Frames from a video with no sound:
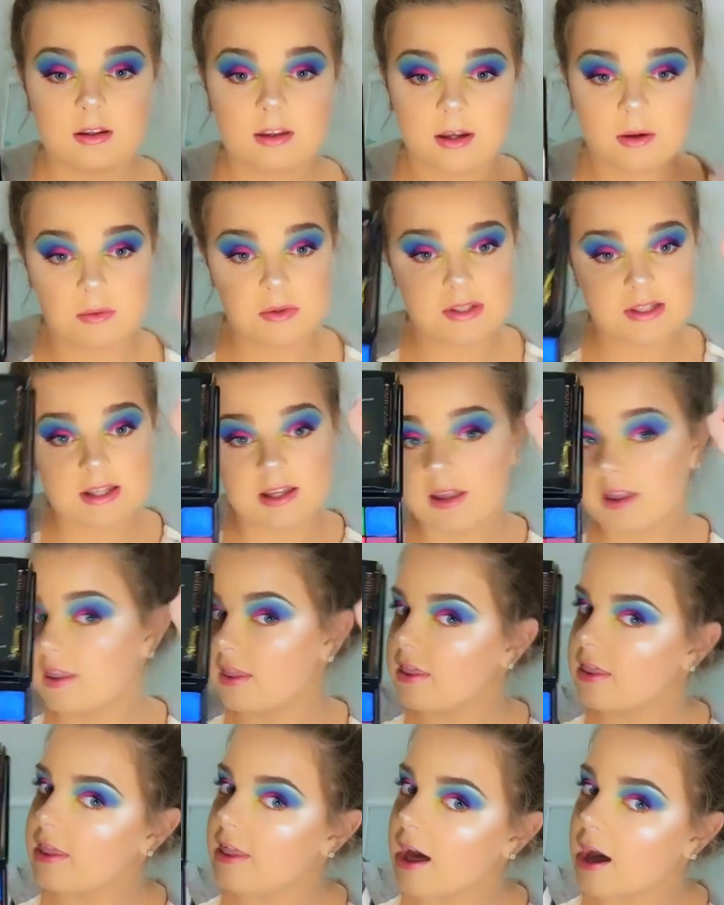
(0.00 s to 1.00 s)
That was
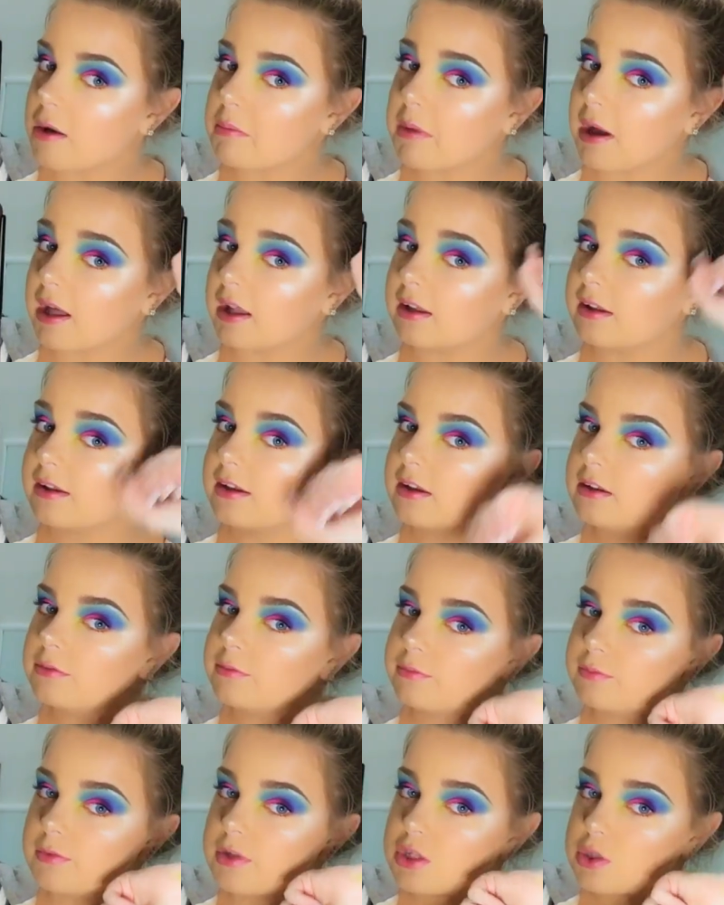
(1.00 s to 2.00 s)
that palette
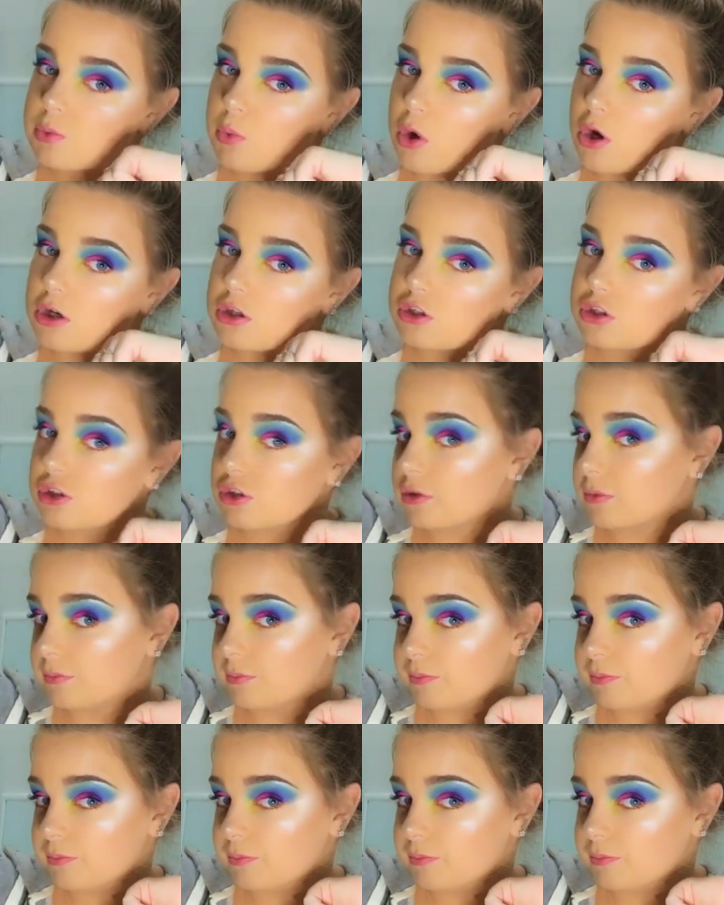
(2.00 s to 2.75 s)
swatched.